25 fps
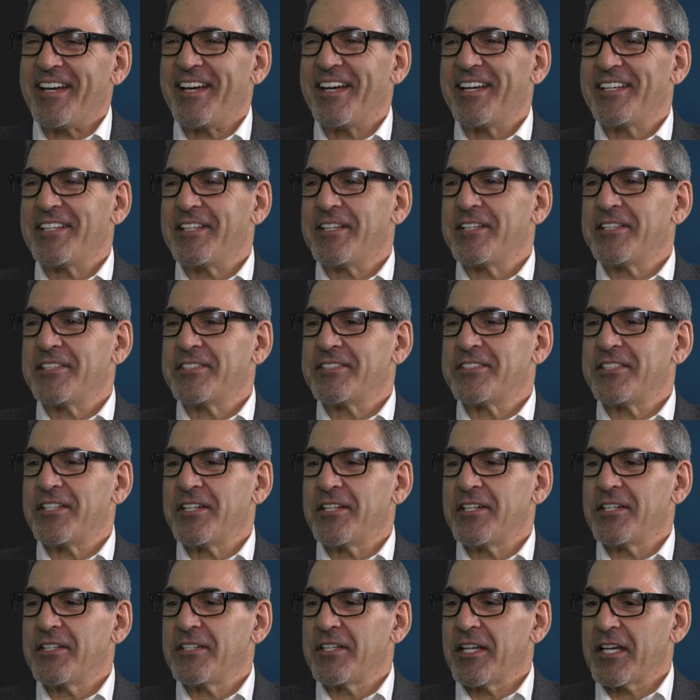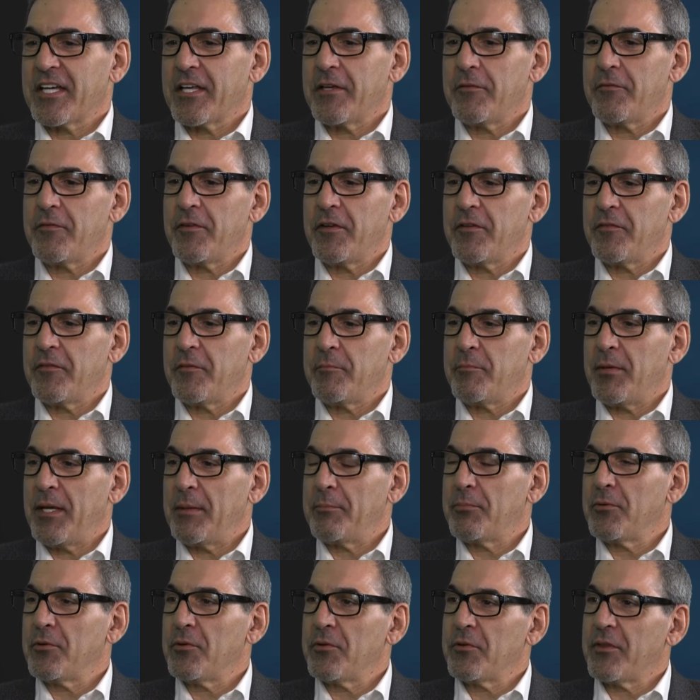as if
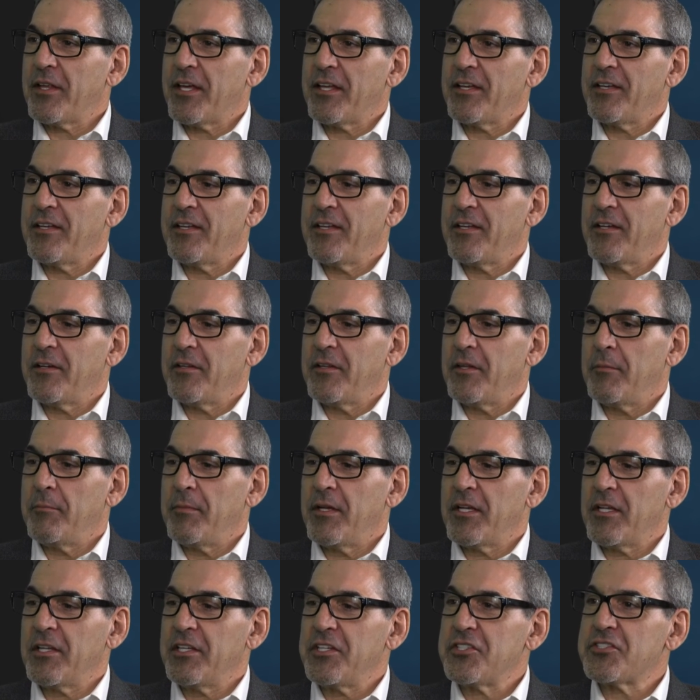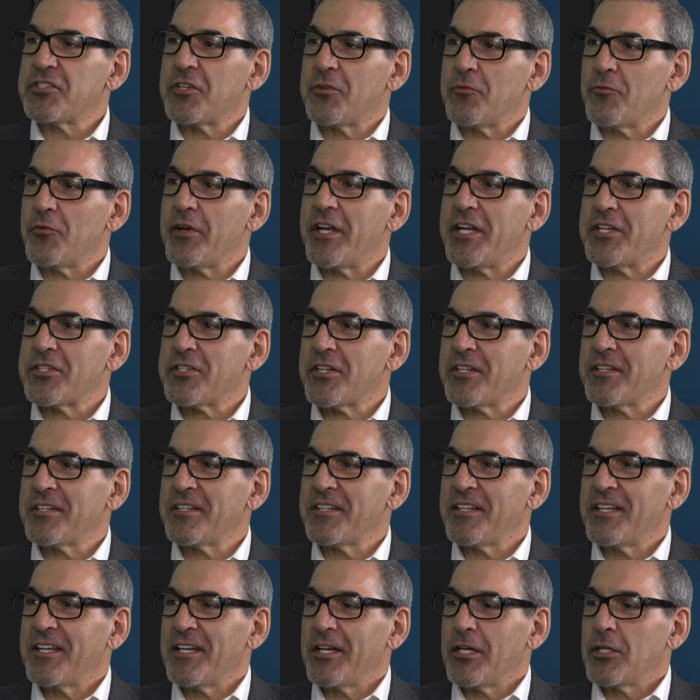people that the Middle Eastern
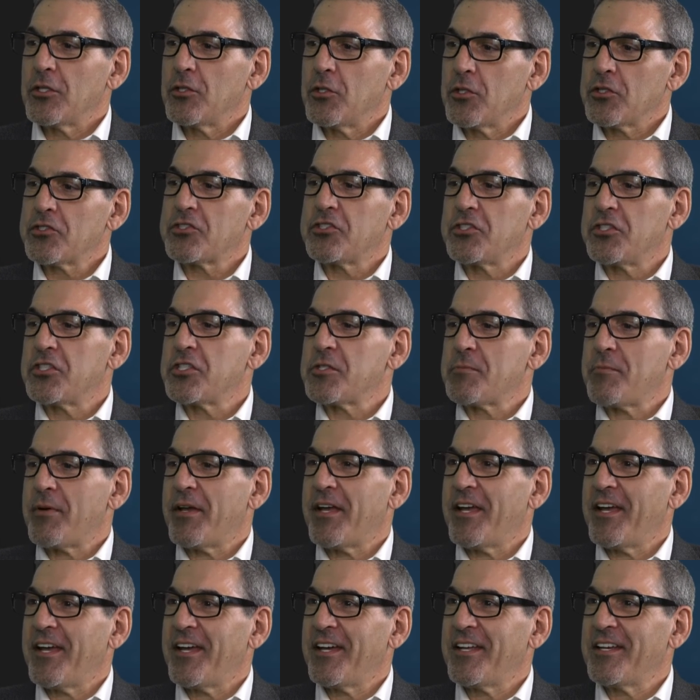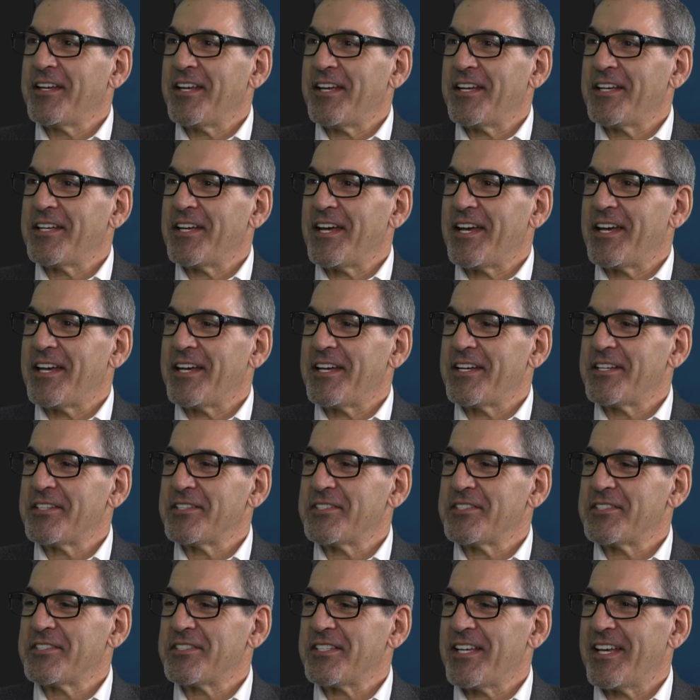region looks to Japan
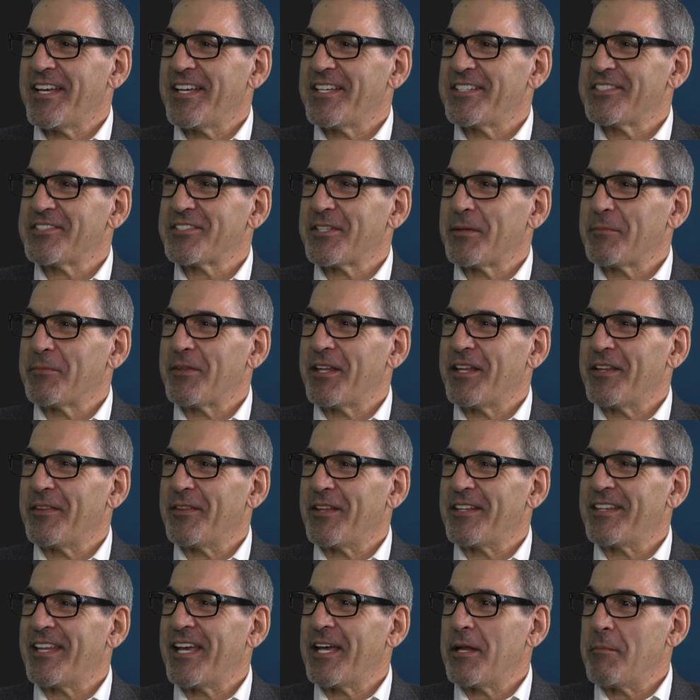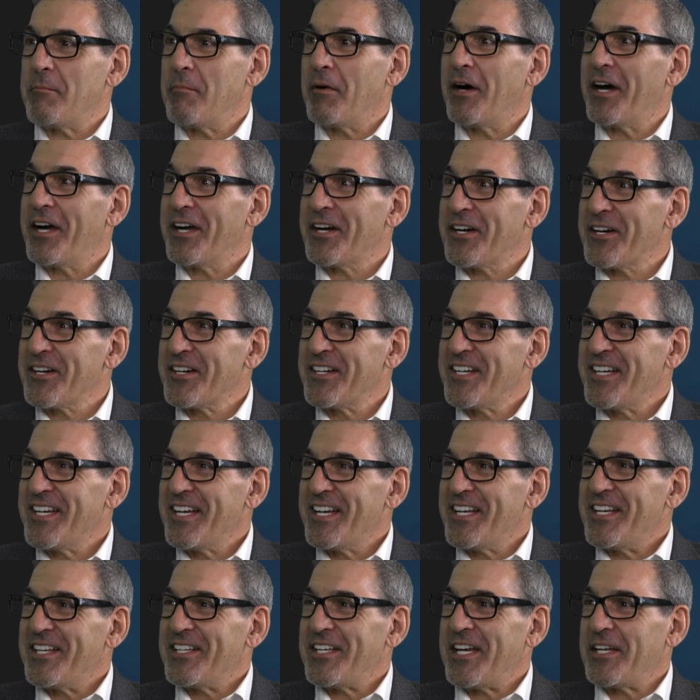as something that they admire,
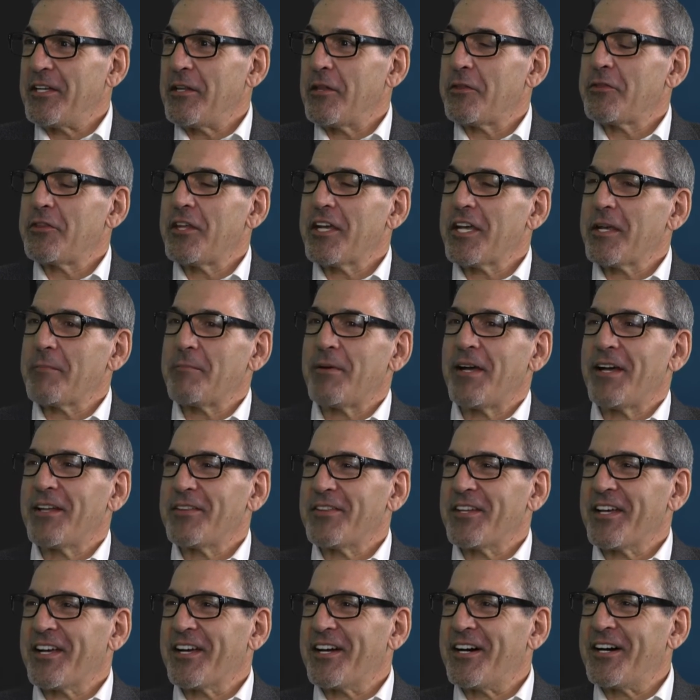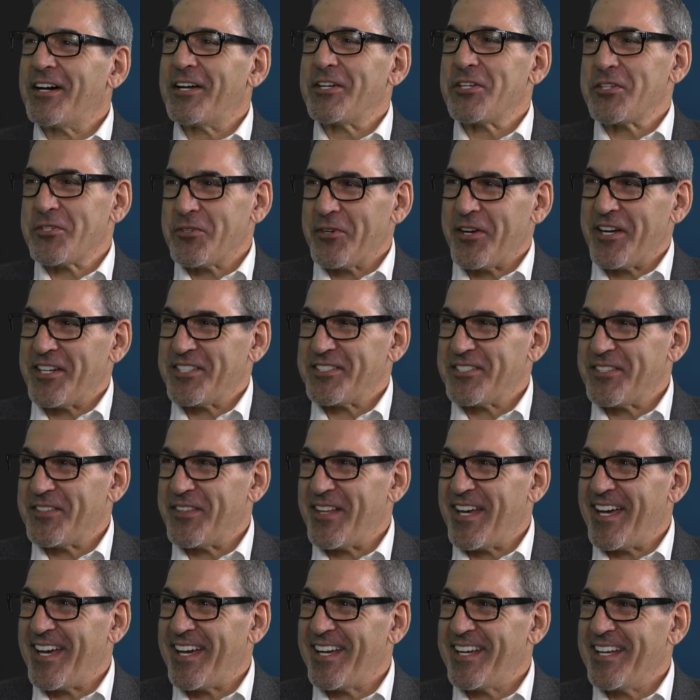and you think about the contrast of
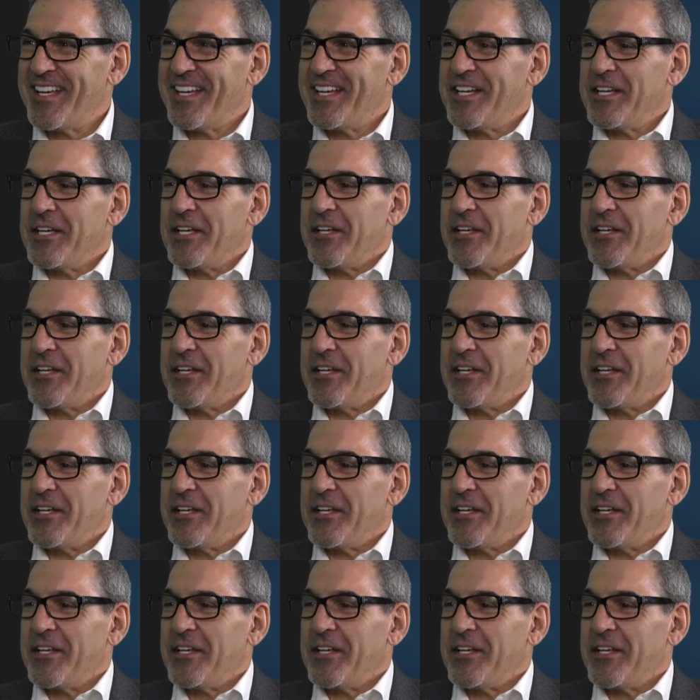that,